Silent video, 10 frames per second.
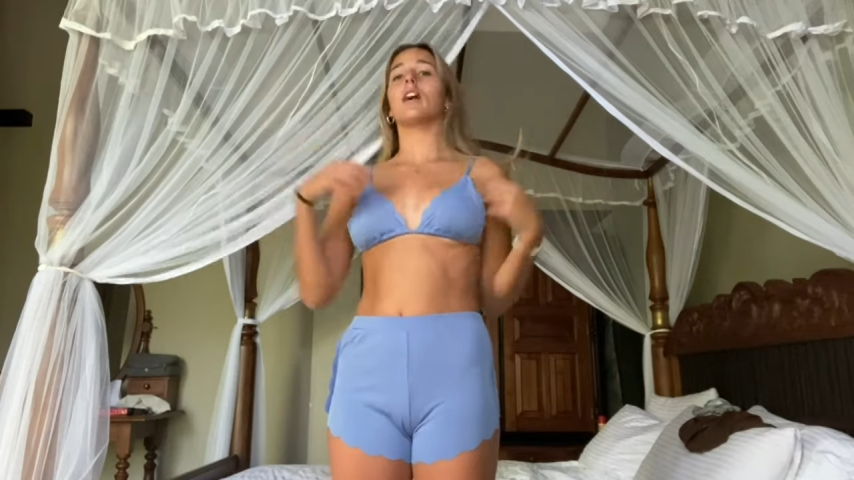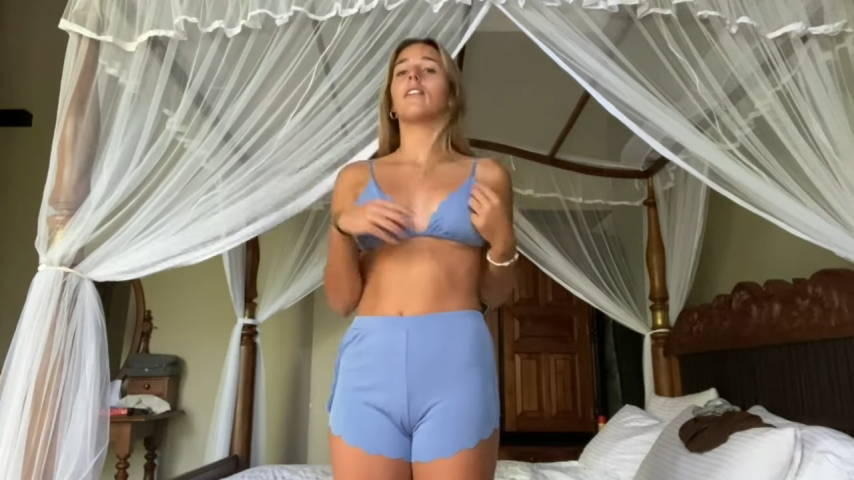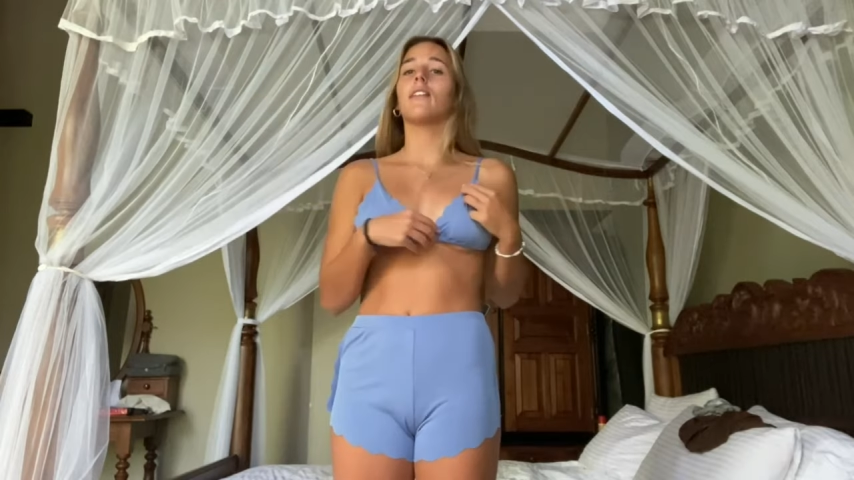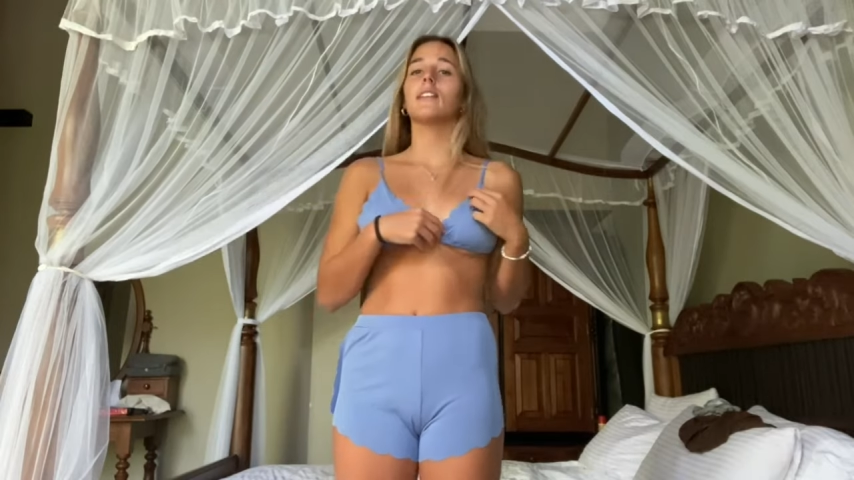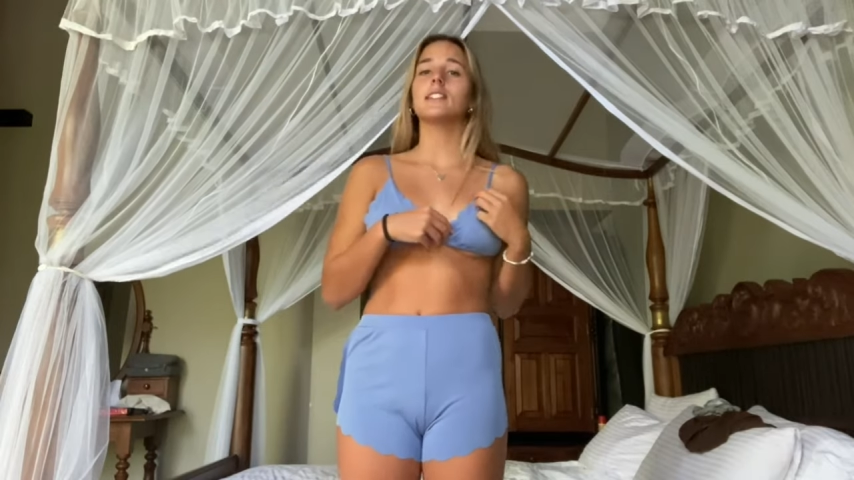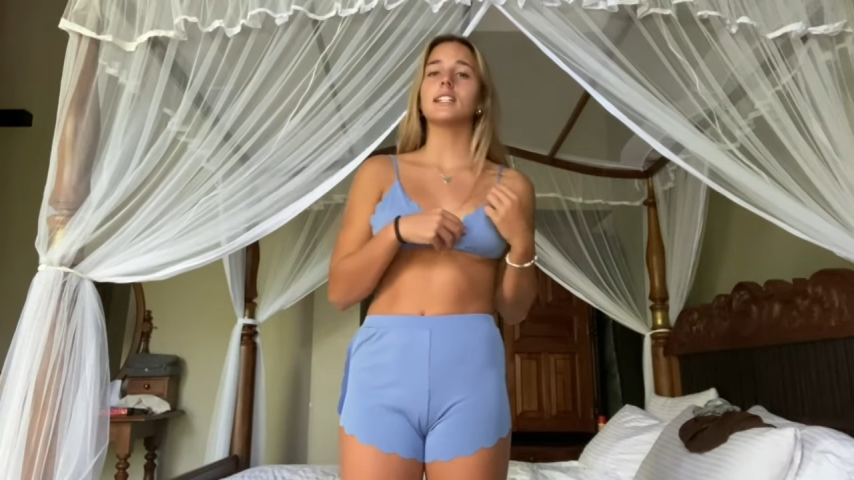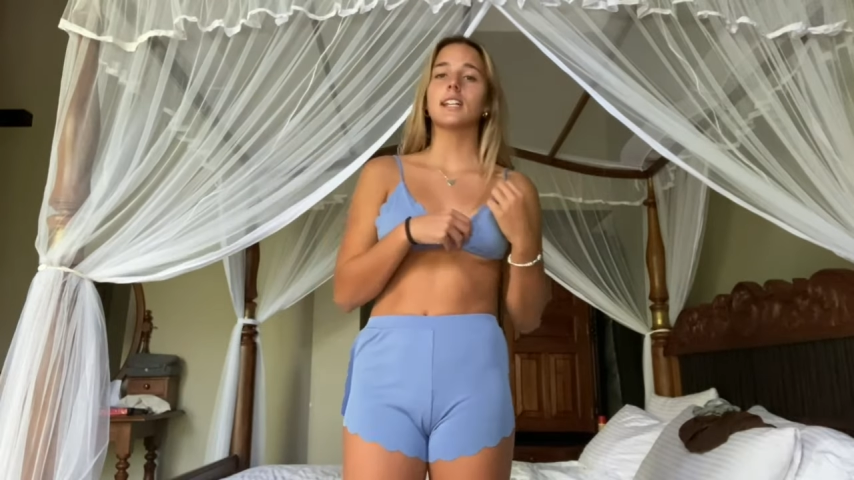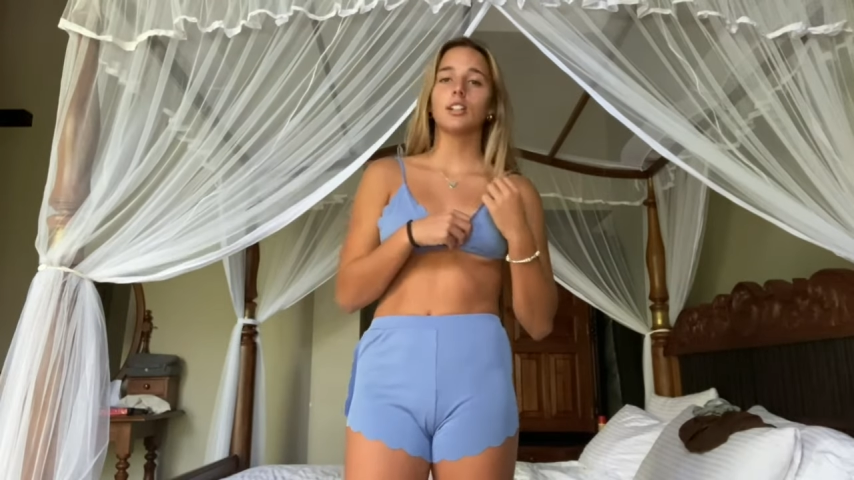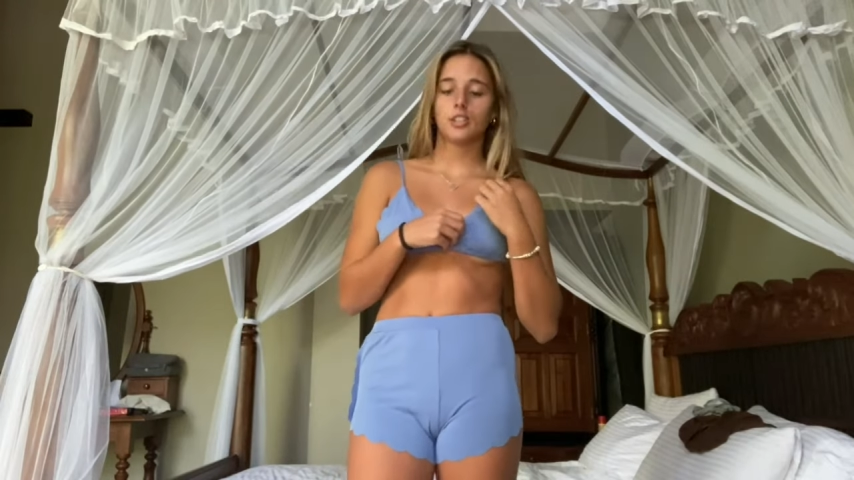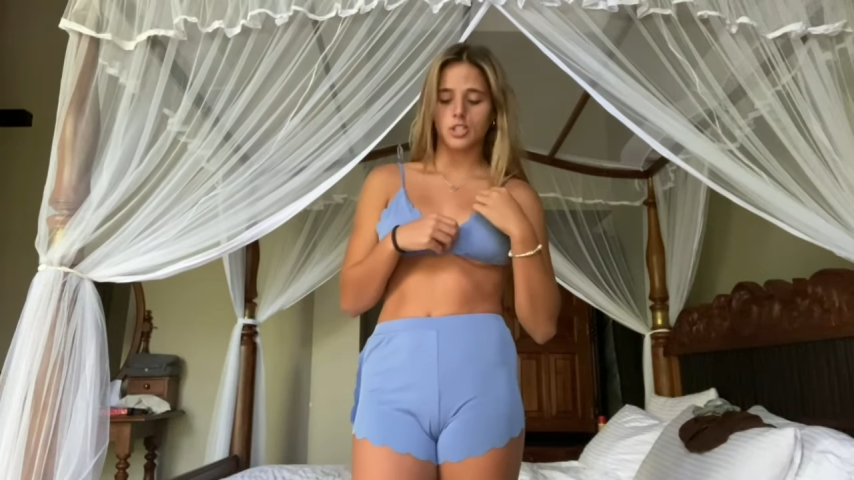And then the
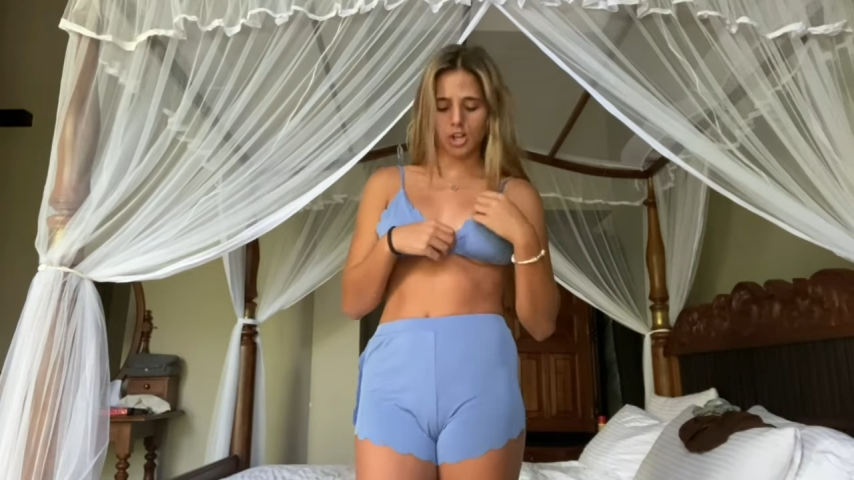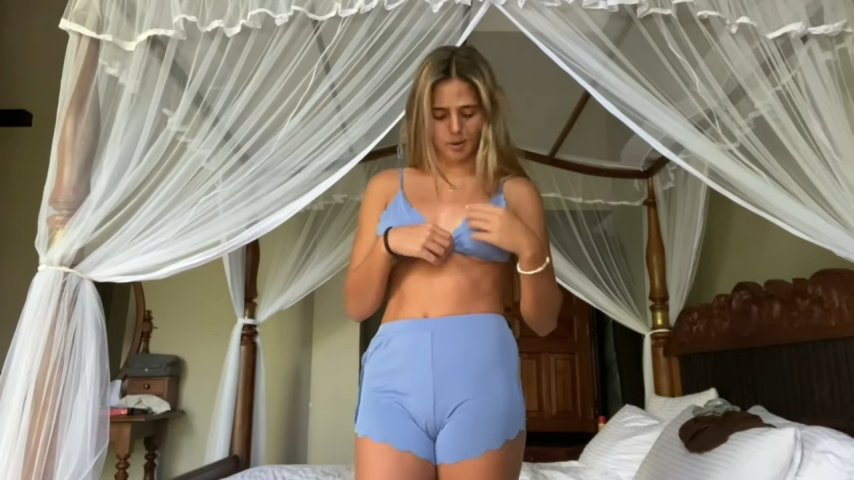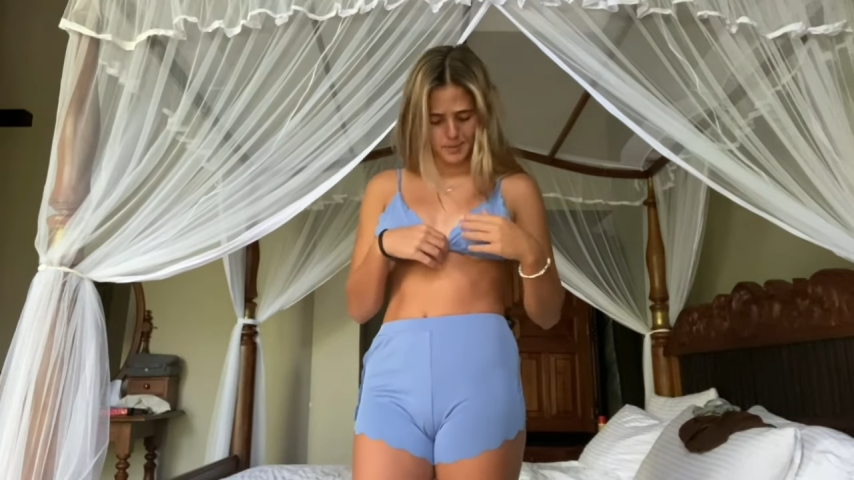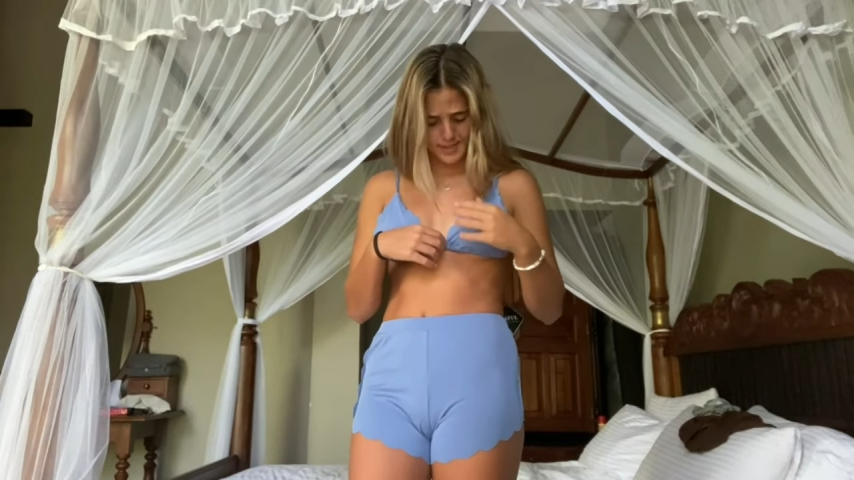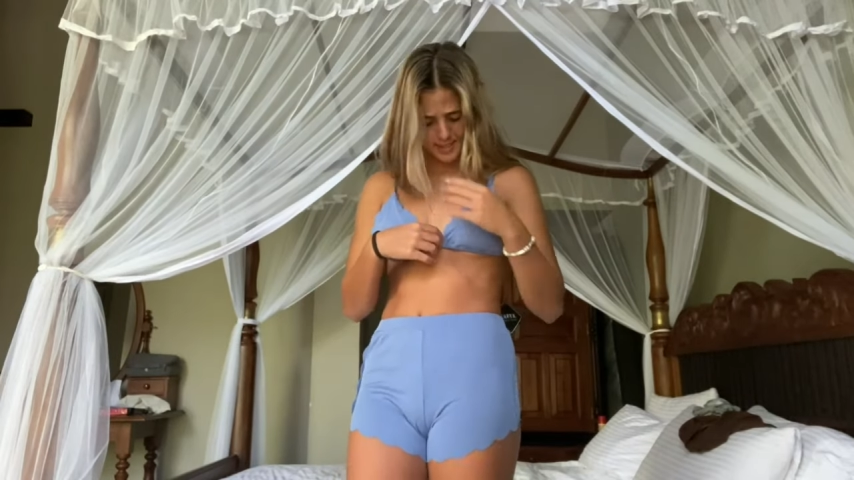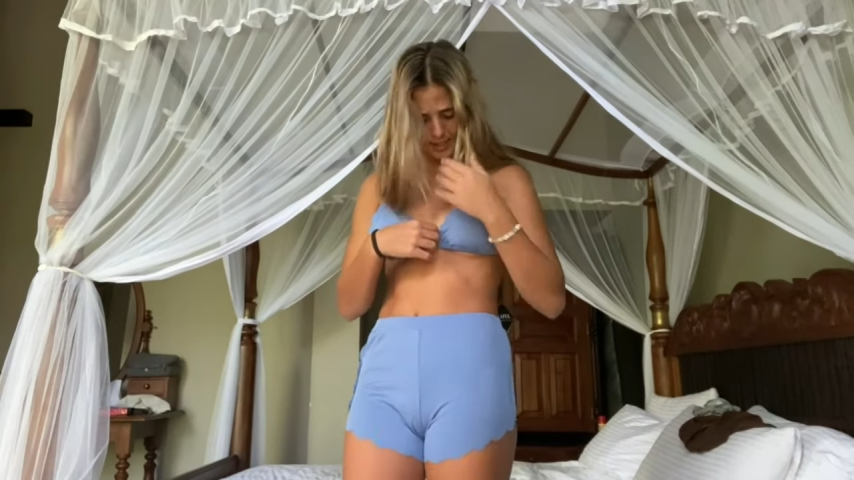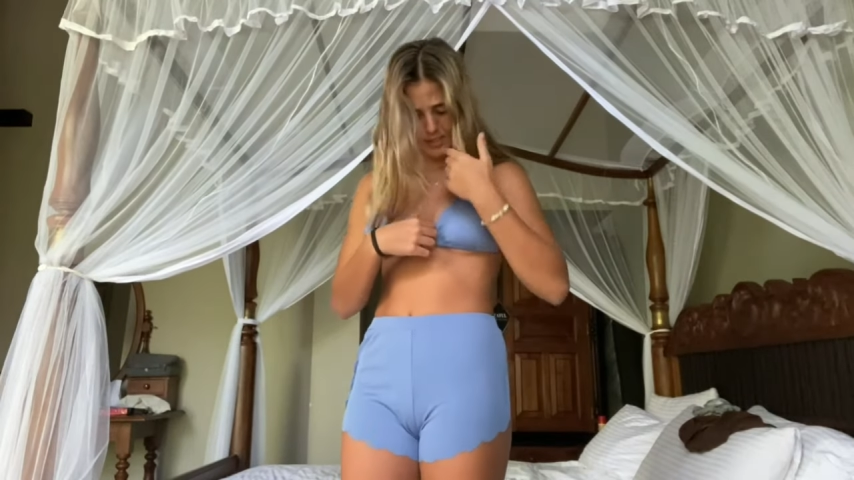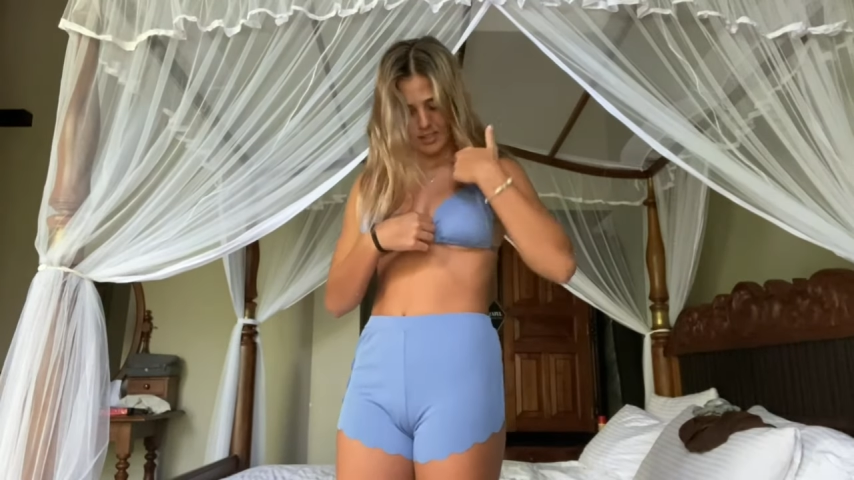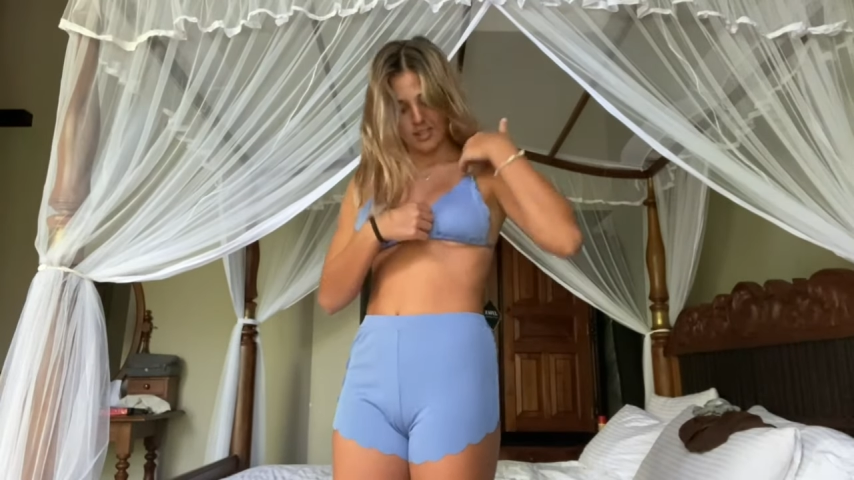detail on the top, it's like